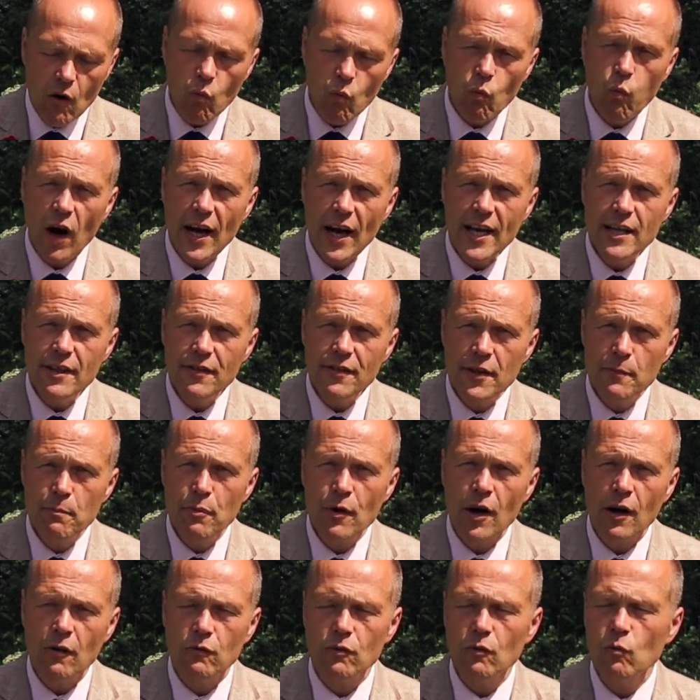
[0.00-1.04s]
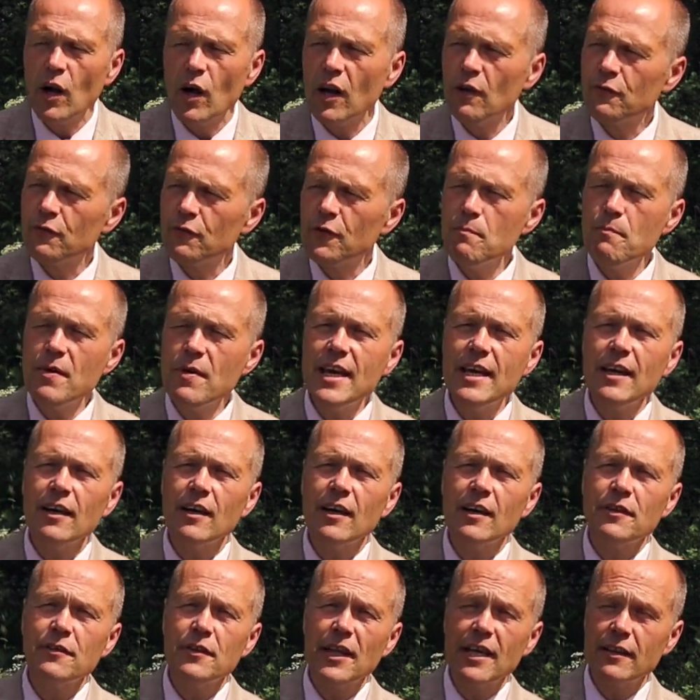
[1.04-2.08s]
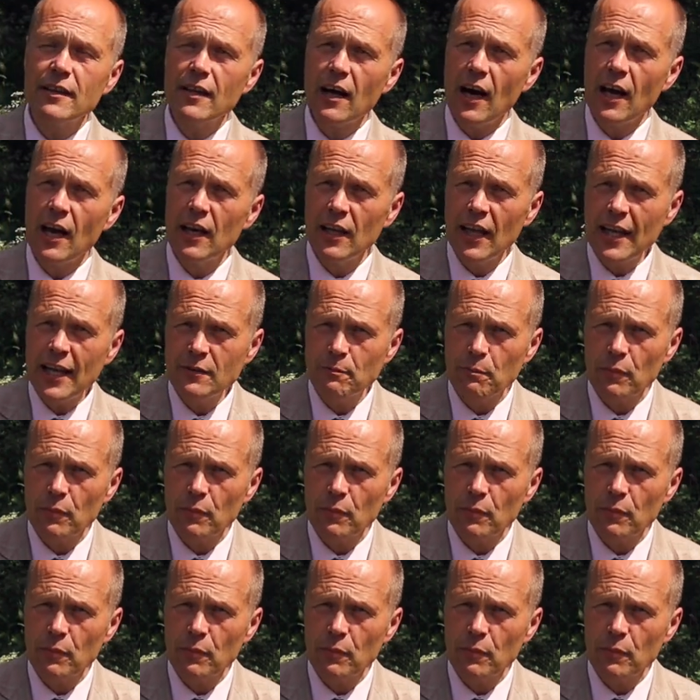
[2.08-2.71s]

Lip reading: Why the brown? Well, for me, I think a light